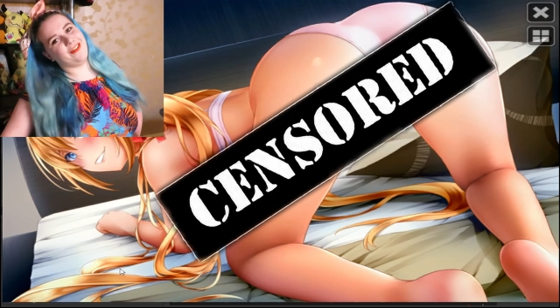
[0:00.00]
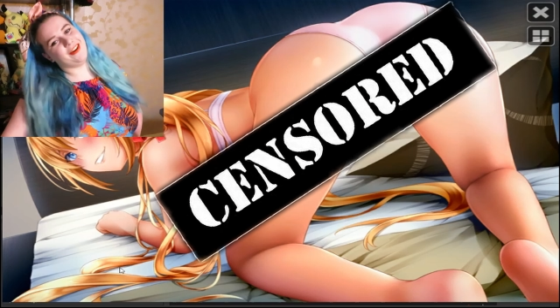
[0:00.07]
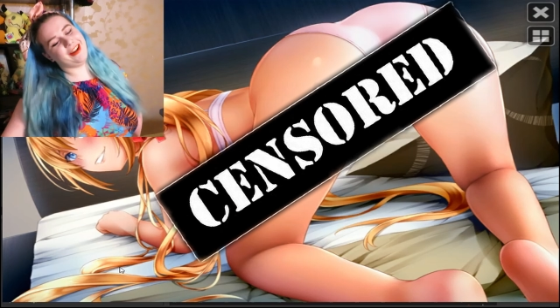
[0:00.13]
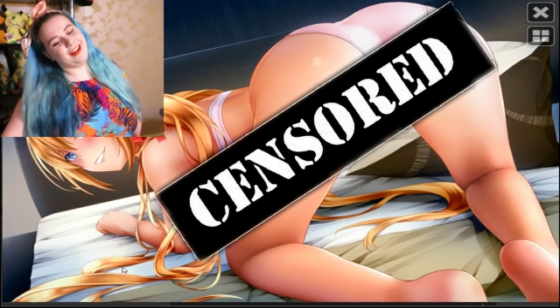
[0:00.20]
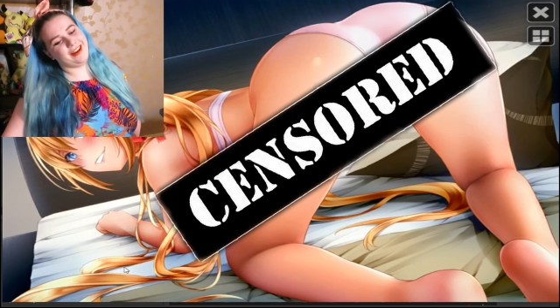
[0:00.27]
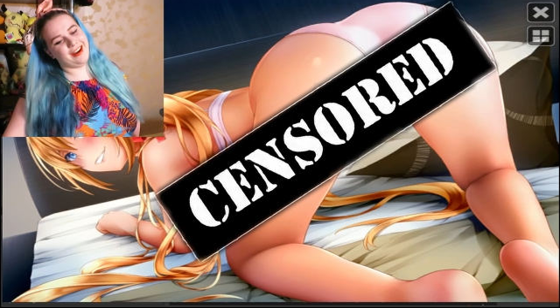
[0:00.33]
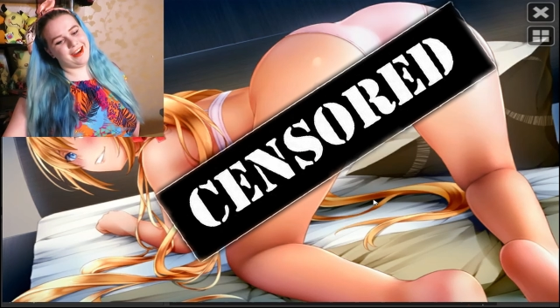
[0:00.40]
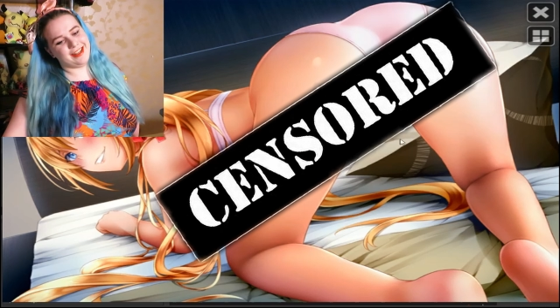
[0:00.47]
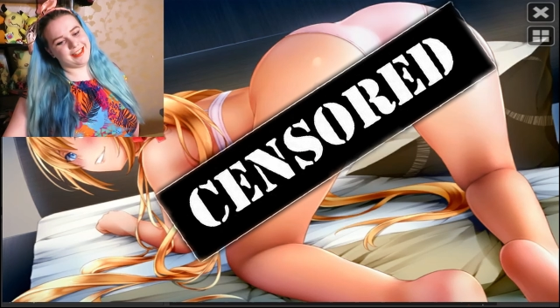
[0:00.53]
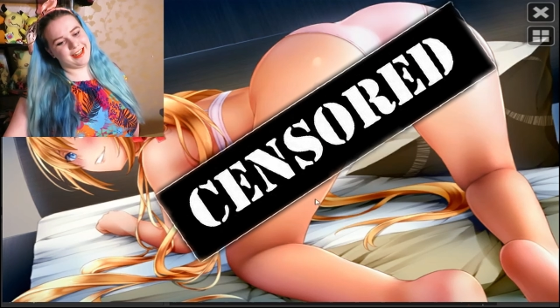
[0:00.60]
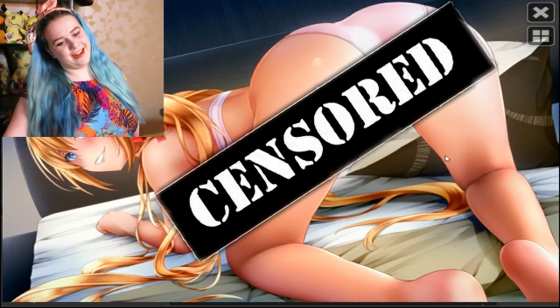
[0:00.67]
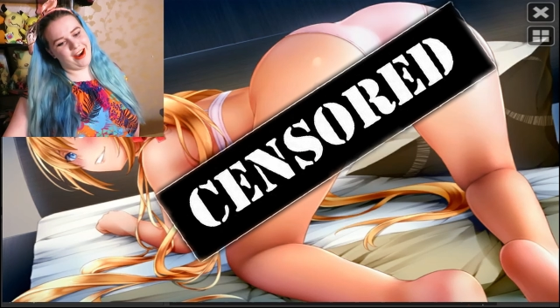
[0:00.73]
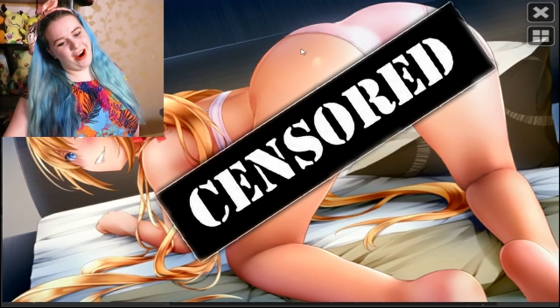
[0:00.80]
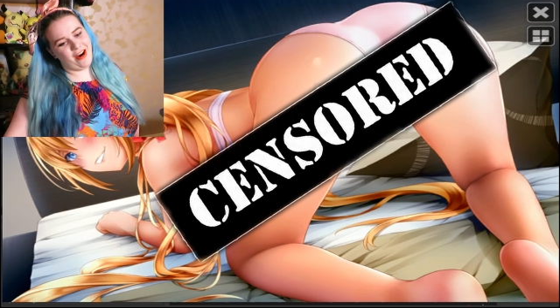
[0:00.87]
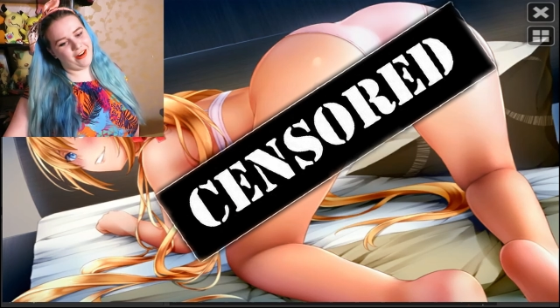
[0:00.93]
for you guys,
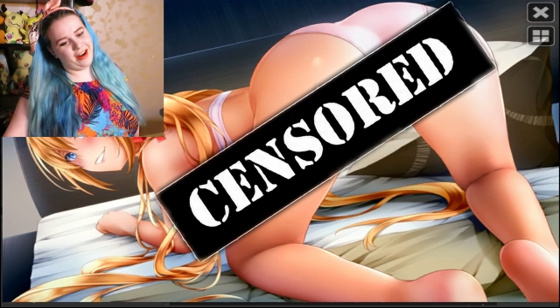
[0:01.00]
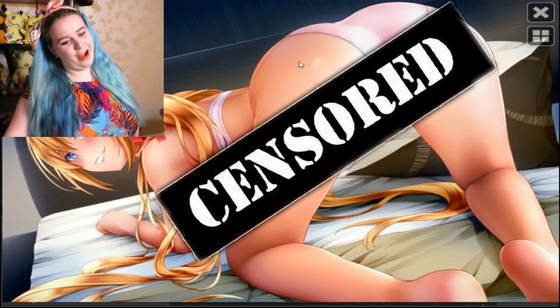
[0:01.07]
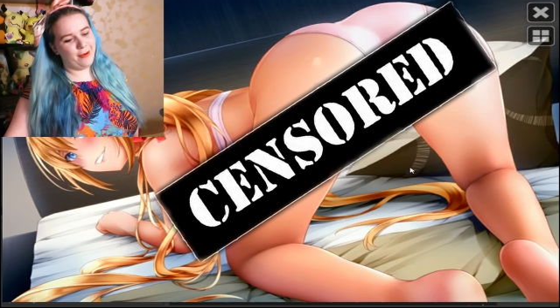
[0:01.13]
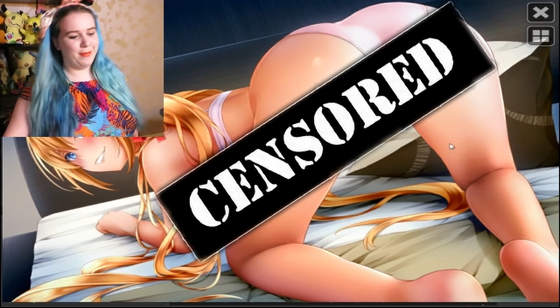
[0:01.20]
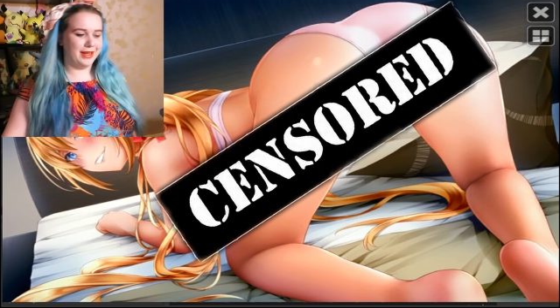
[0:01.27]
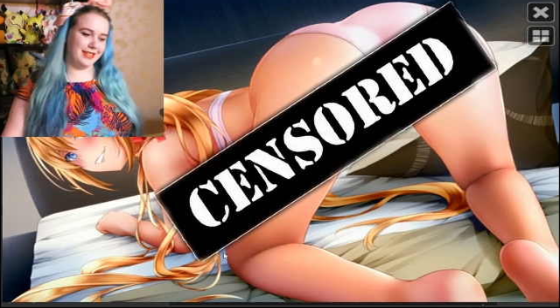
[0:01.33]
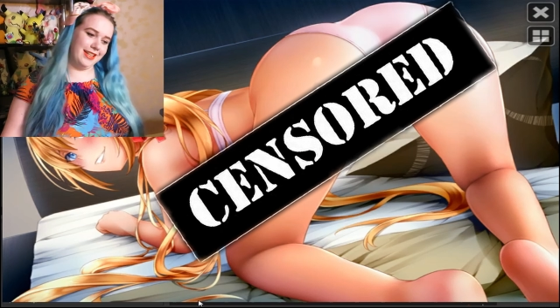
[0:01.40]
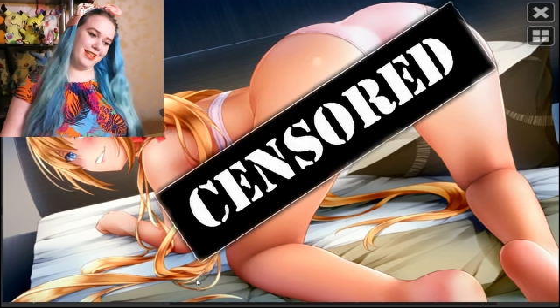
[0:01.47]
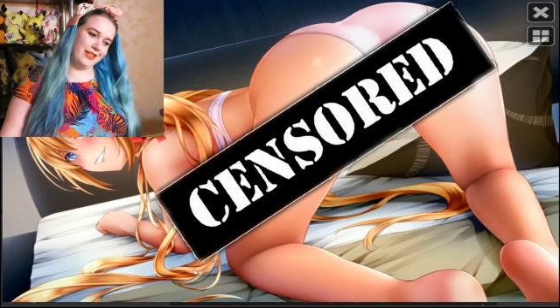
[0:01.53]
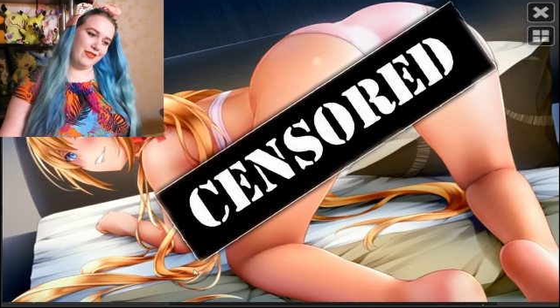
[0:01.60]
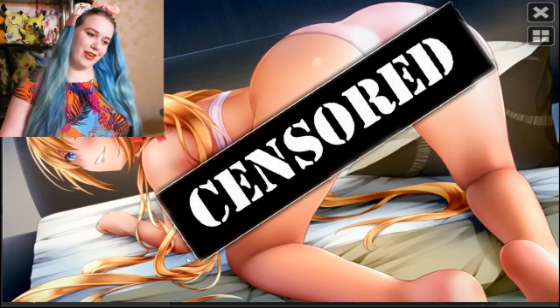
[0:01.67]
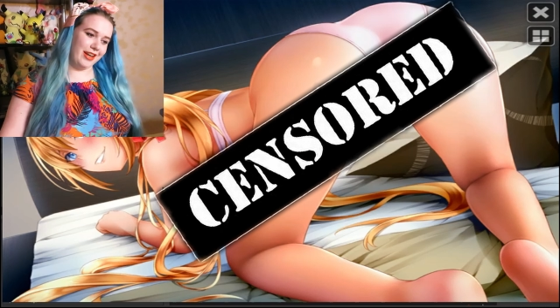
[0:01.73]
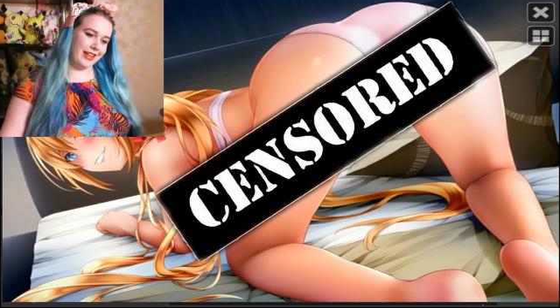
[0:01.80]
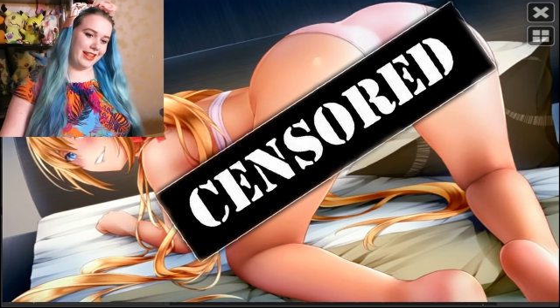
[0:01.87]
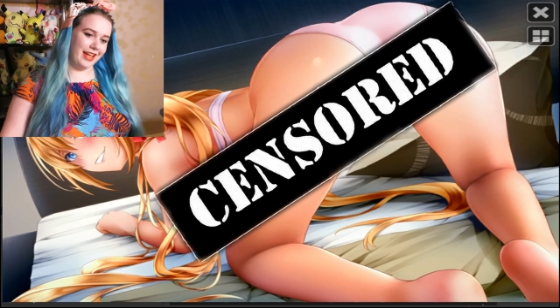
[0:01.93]
and a whole lot of business
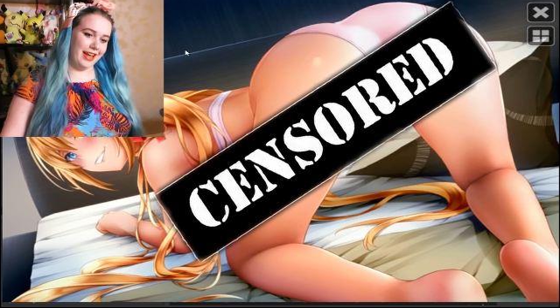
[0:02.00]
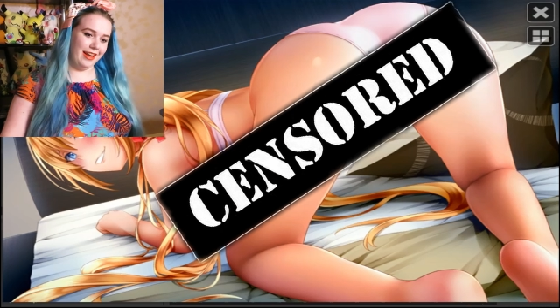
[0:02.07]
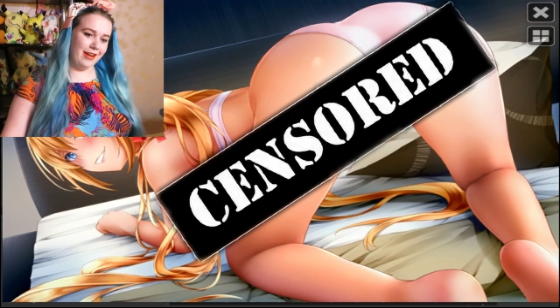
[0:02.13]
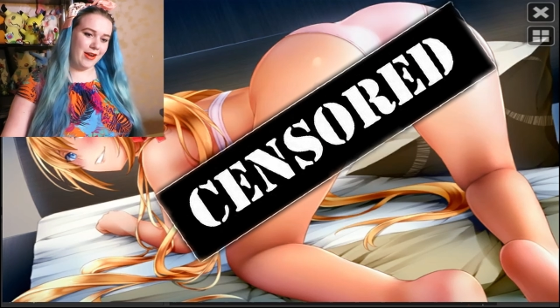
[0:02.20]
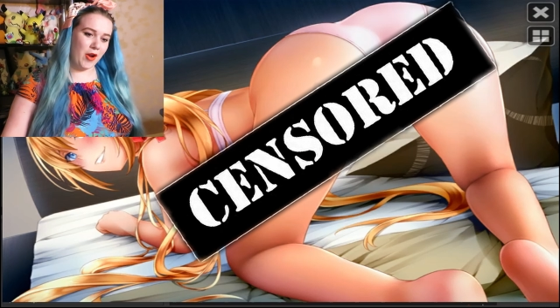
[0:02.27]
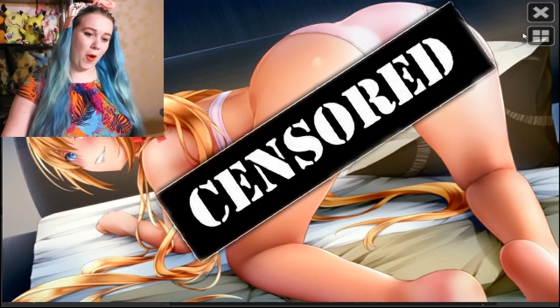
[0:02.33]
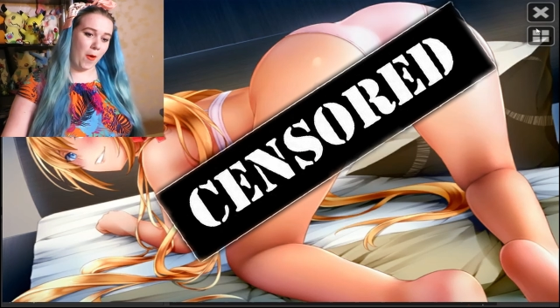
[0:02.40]
right there.